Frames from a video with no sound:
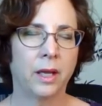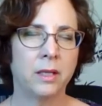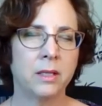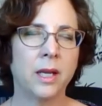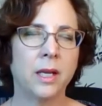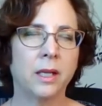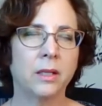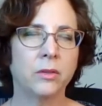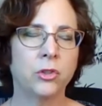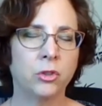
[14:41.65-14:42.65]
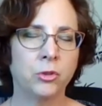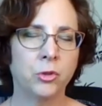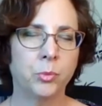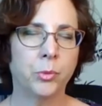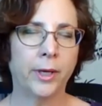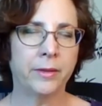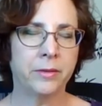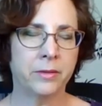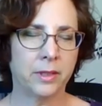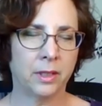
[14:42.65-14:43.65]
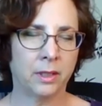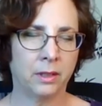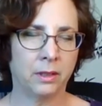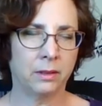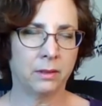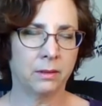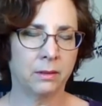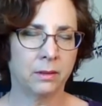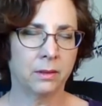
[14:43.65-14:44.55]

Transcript: and taking 2 breaths in.